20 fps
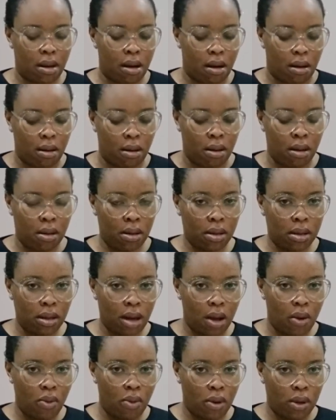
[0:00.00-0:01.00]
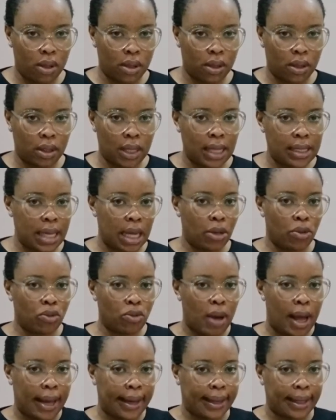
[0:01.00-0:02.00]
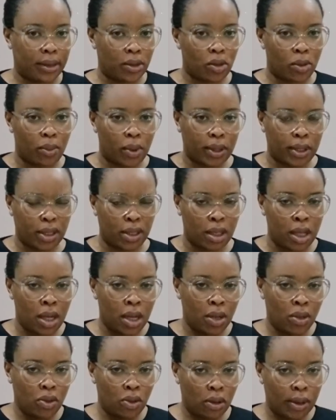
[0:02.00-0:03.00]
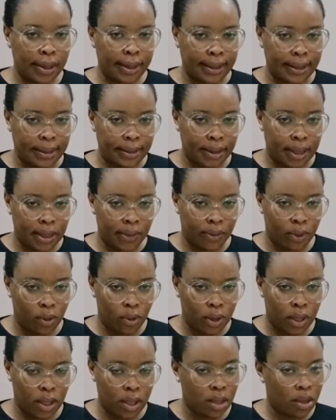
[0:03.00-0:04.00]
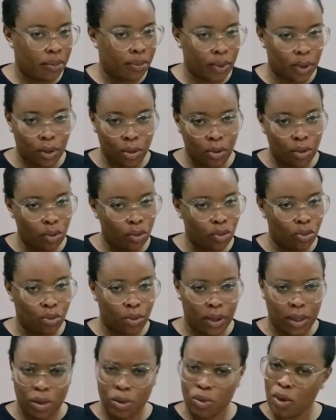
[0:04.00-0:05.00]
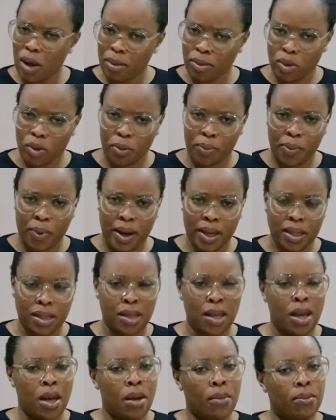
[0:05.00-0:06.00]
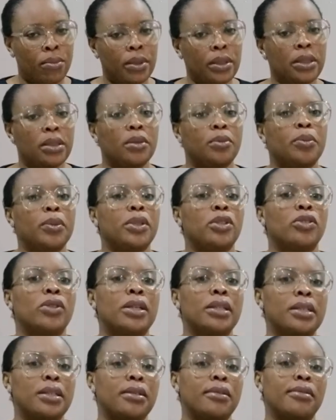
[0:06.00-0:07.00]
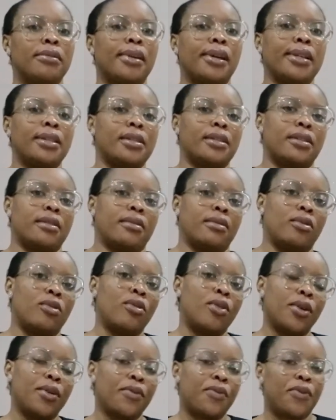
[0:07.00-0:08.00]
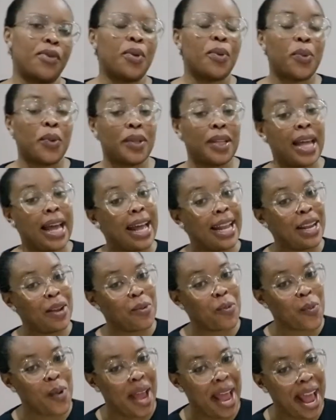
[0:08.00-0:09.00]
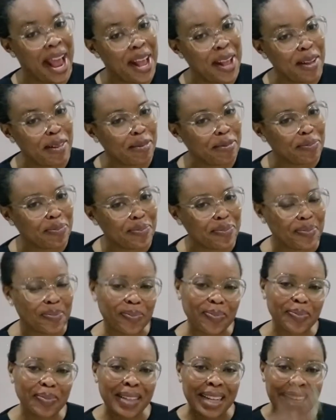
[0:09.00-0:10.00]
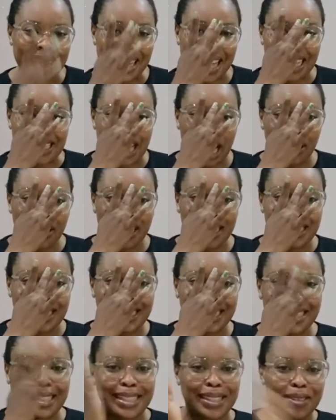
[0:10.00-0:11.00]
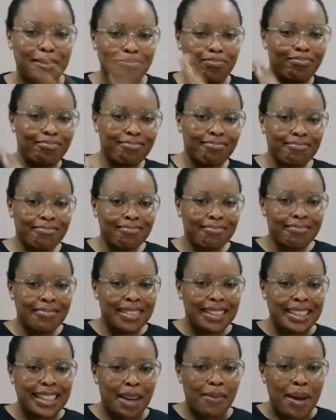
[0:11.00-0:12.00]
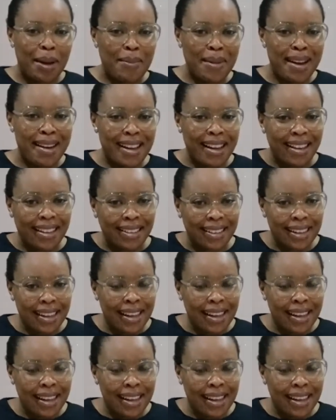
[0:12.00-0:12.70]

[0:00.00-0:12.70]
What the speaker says: Oh, kill and walk you. That's how you go and get somebody wrongly dressed for occasion, but you don't do it, so I'm surprised. Please be dressing right going forward. Anyway, that's how they sit. The Jababere.